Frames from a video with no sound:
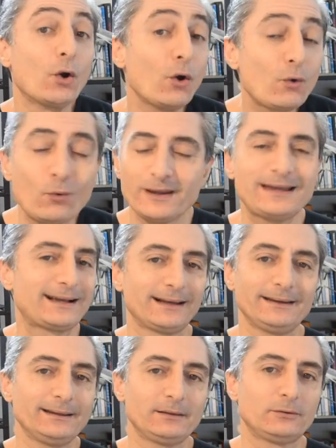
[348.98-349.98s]
go
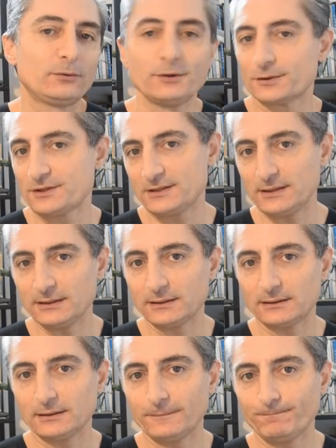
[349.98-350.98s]
quickly to your
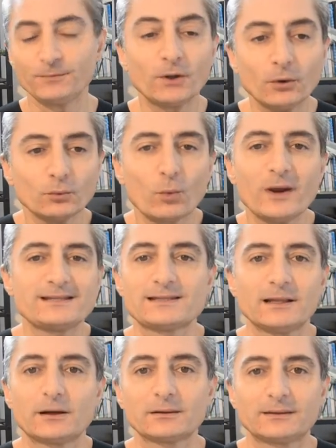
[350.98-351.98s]
seat. Don't
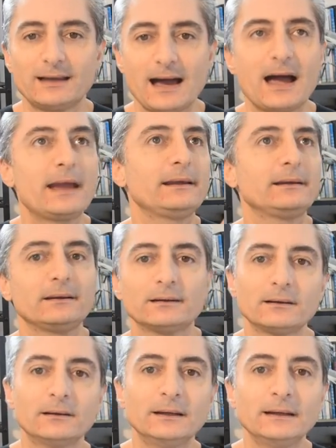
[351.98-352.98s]
waste a lot of time, you
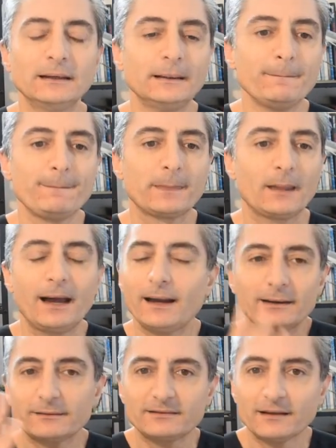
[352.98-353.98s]
know.
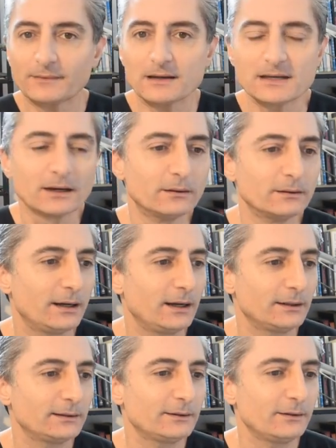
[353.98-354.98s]
Some time ago,
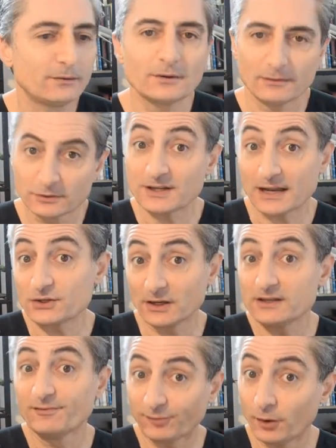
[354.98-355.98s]
I was
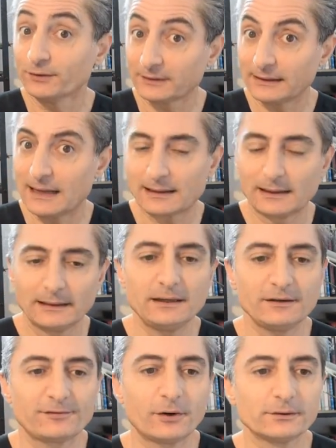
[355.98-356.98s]
actually in front,
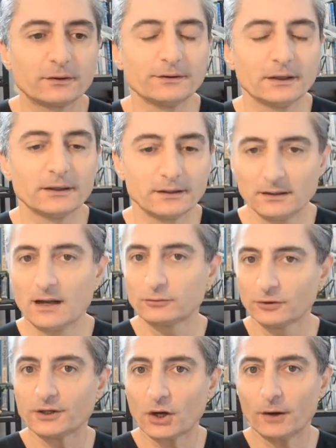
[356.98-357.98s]
luckily, in front of the,
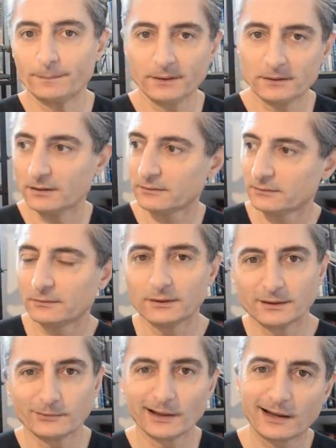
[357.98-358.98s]
out of the cockpit,
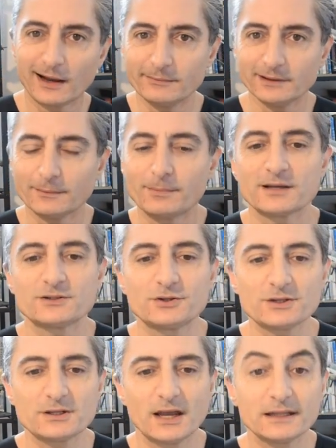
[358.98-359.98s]
welcoming the
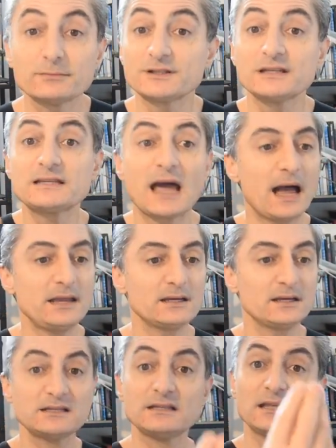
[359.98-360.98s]
passengers. There was this
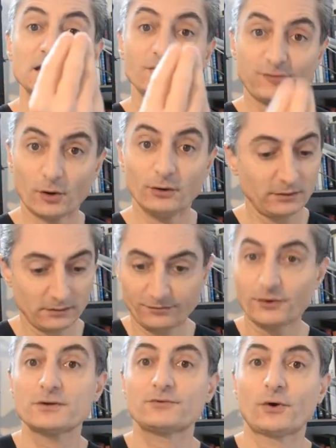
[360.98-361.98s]
guy sitting in the
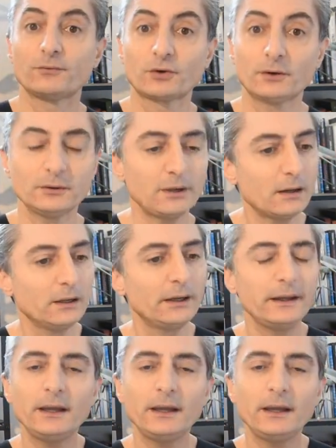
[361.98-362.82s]
front row, you know.